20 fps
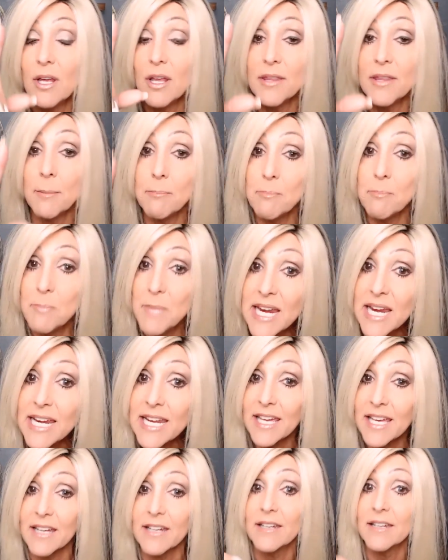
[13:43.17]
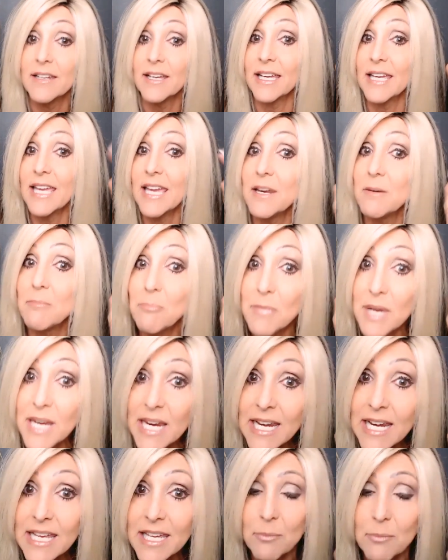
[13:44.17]
the median, again,
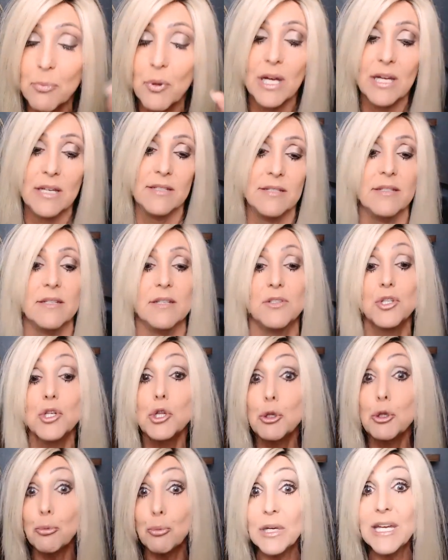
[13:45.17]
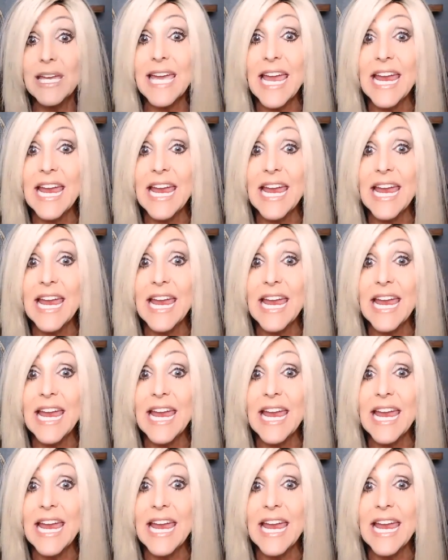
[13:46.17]
median price is three